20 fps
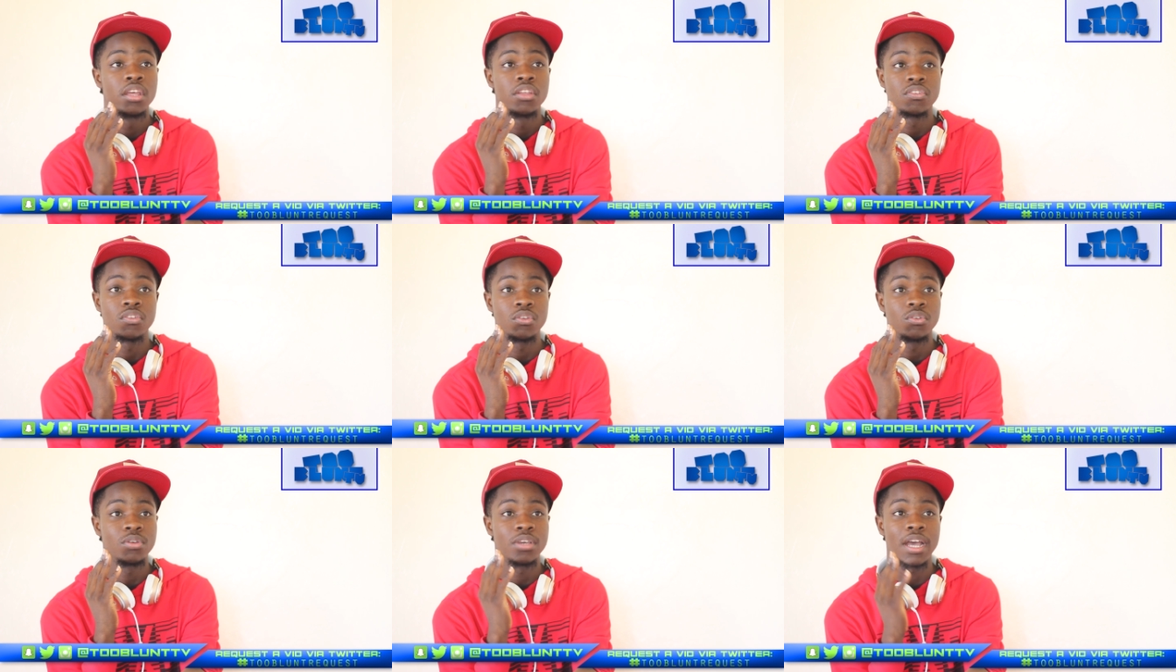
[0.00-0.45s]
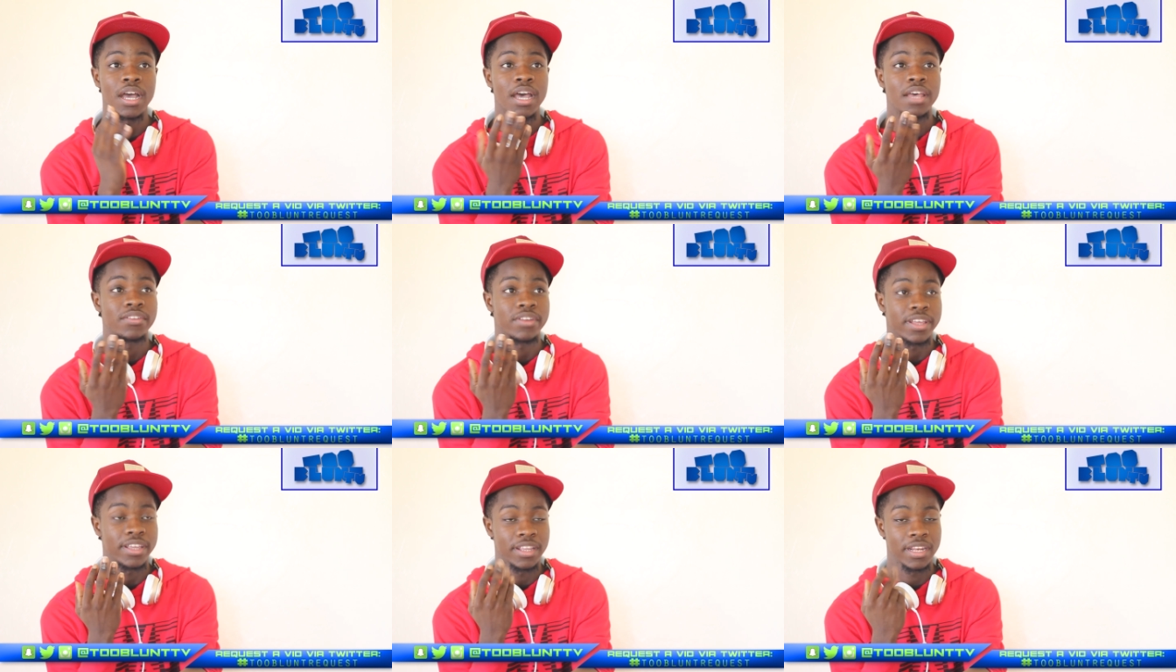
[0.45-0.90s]
So you
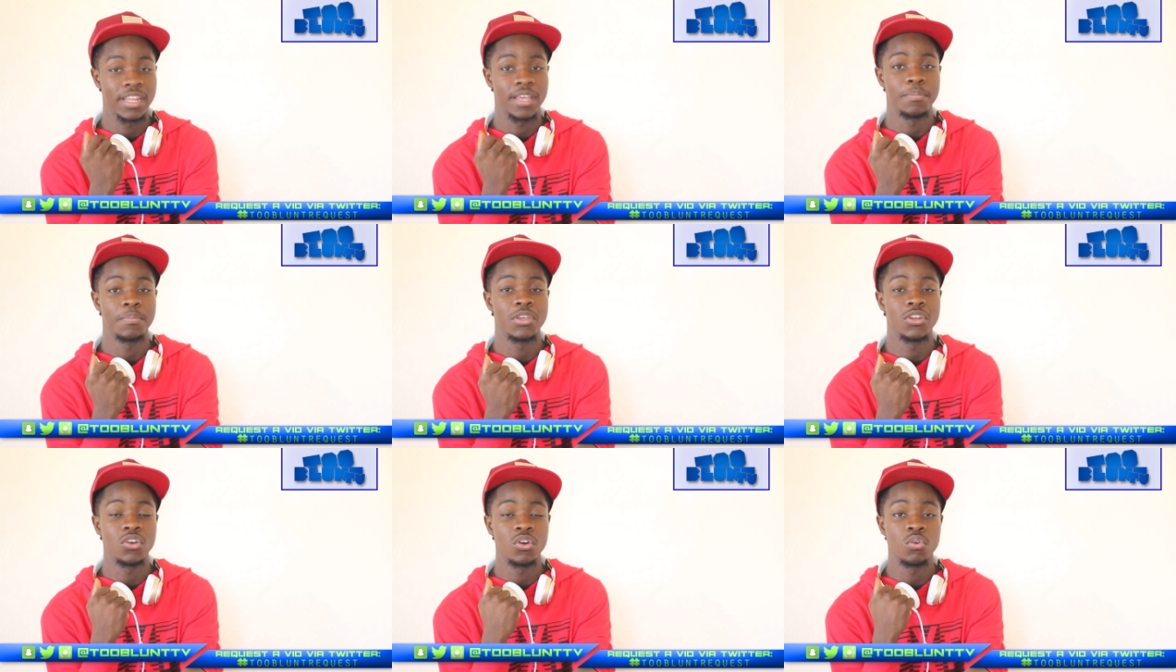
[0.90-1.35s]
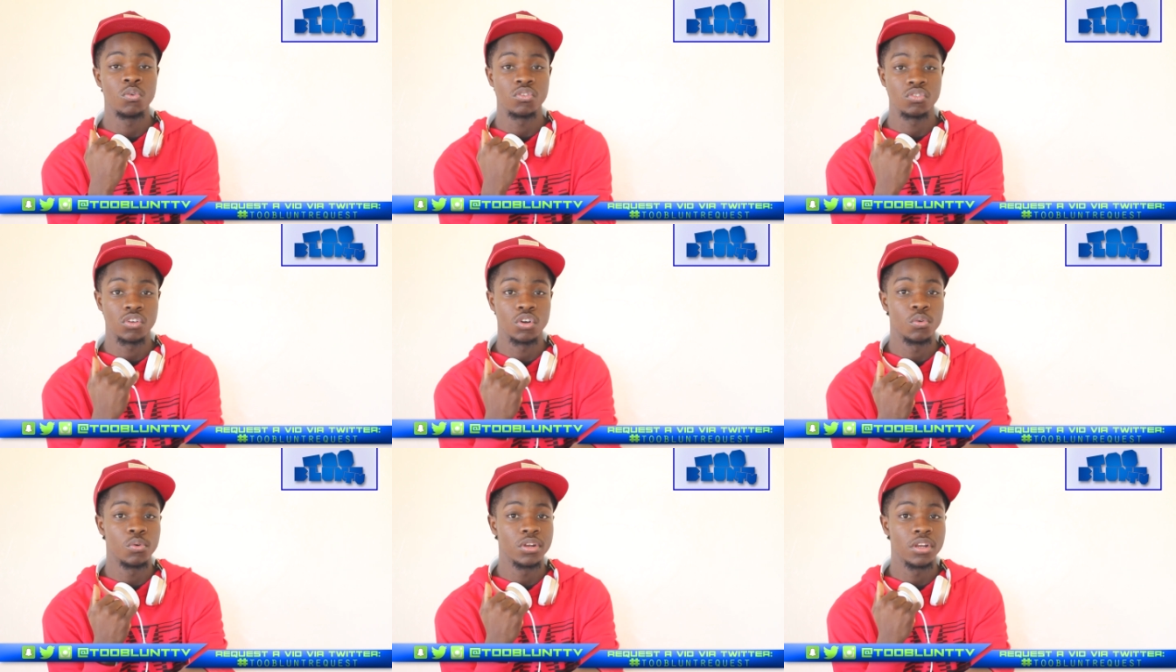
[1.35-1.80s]
guys like let me know
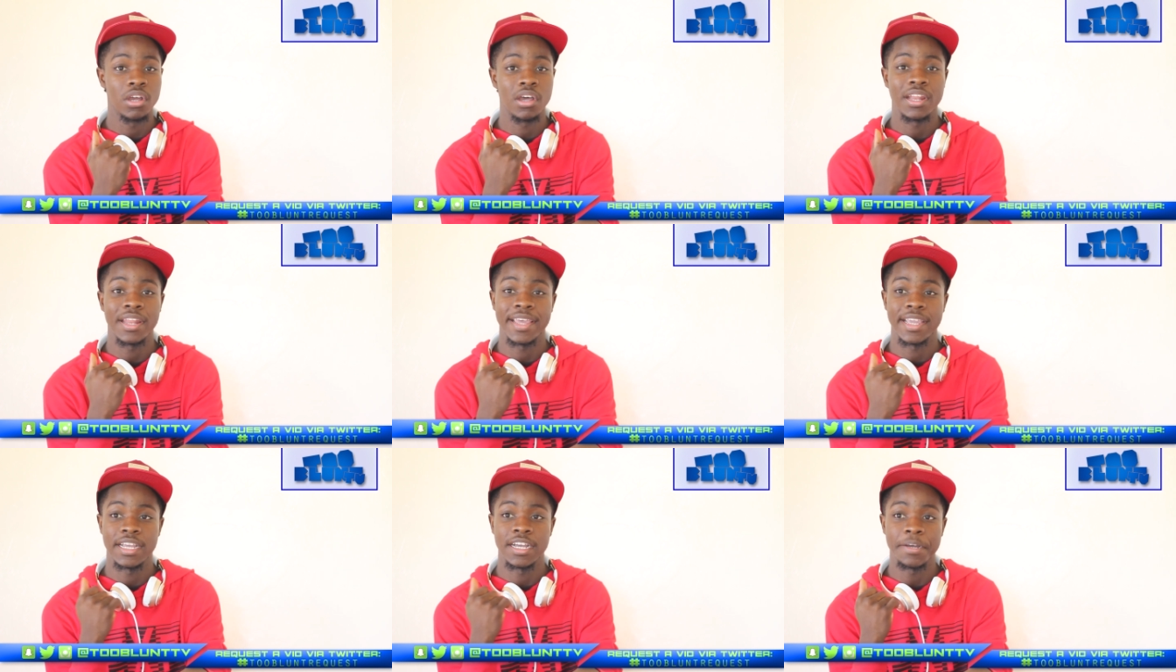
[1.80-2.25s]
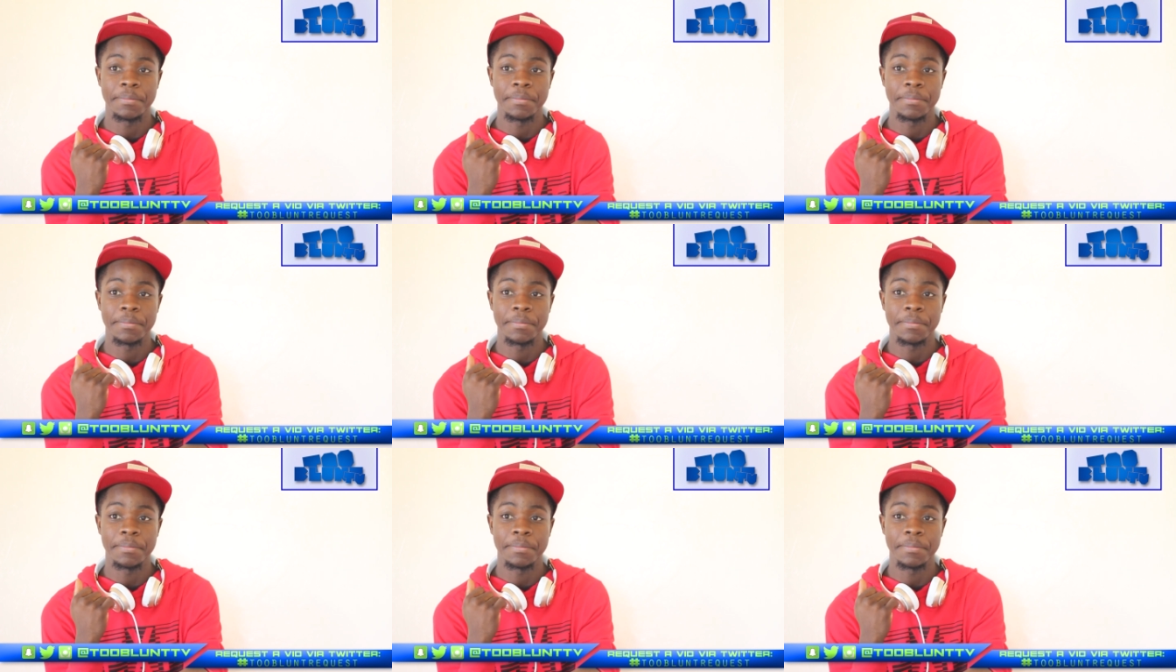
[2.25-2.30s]
what's going on